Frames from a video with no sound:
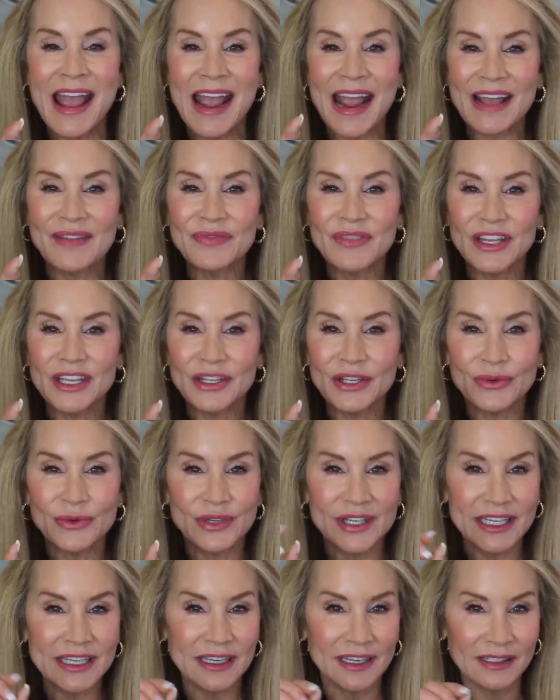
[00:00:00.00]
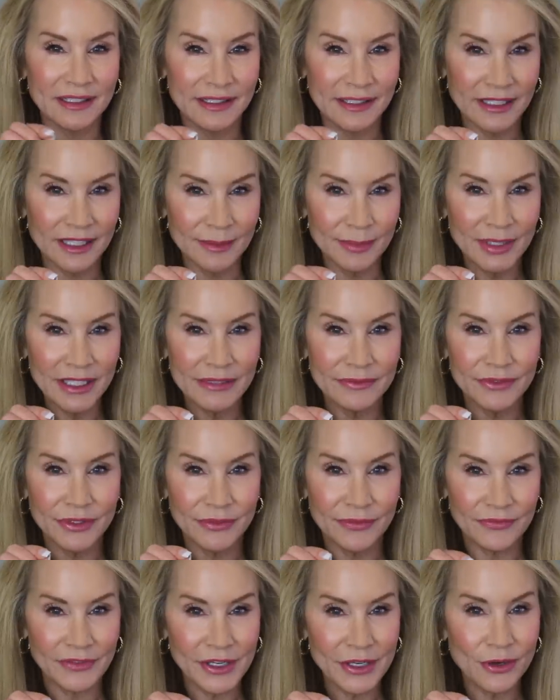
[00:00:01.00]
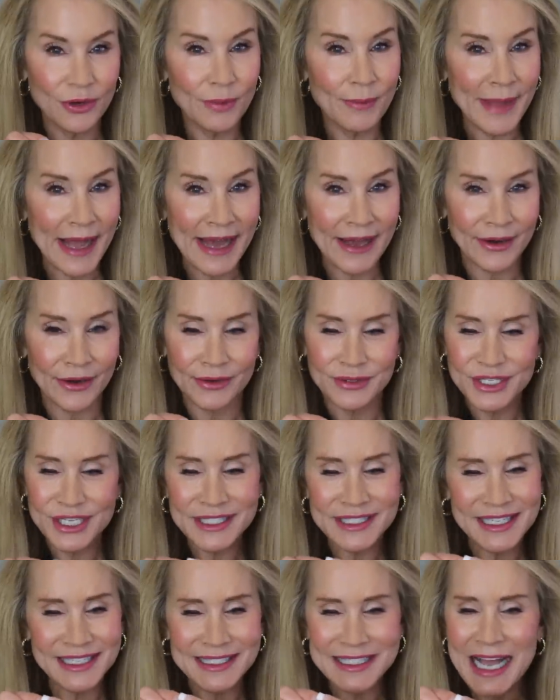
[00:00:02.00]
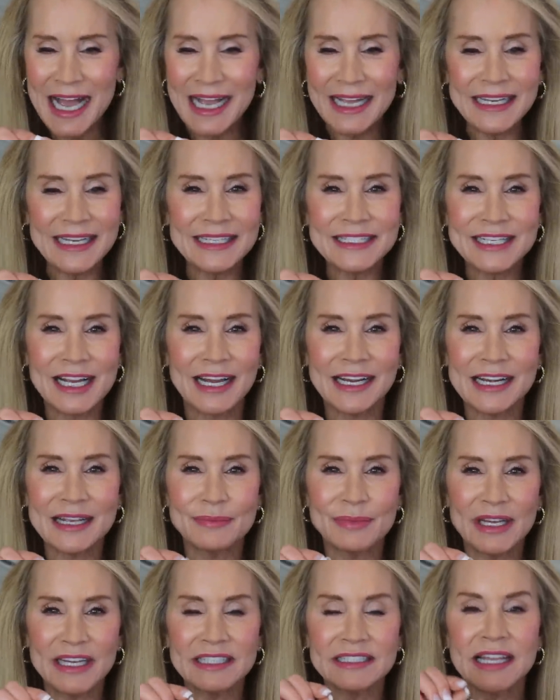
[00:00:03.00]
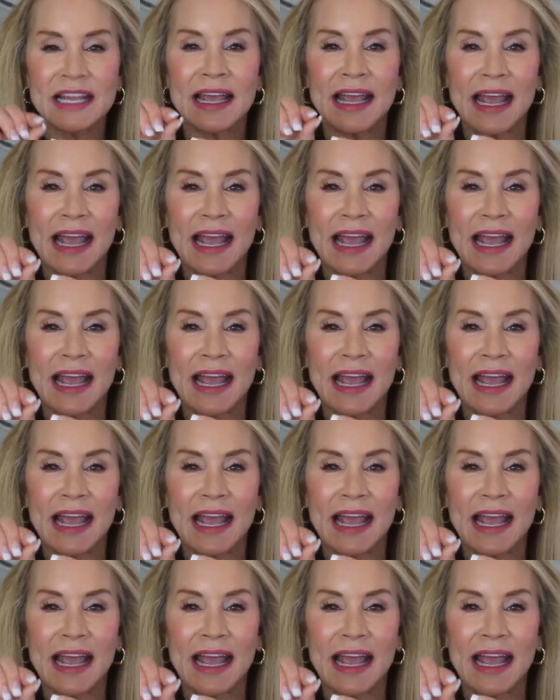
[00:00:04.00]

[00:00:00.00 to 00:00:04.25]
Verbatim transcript: and then you get a little bit of your fecal matter, just a tiny, tiny bit,